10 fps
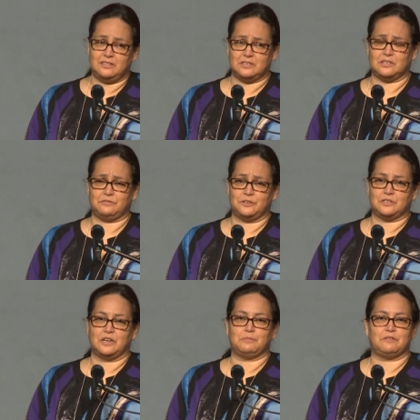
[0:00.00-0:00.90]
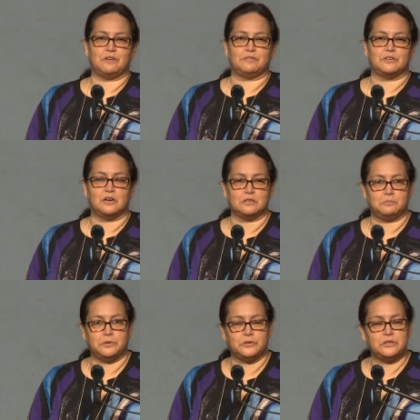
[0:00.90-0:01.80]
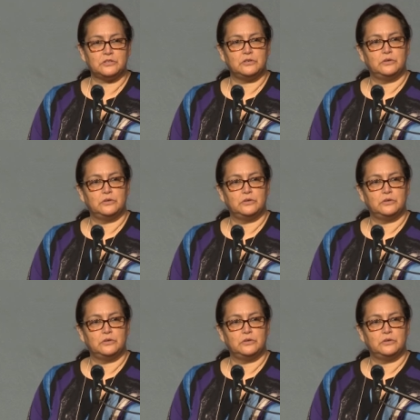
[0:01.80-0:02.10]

This is the first time I've ever talked about it.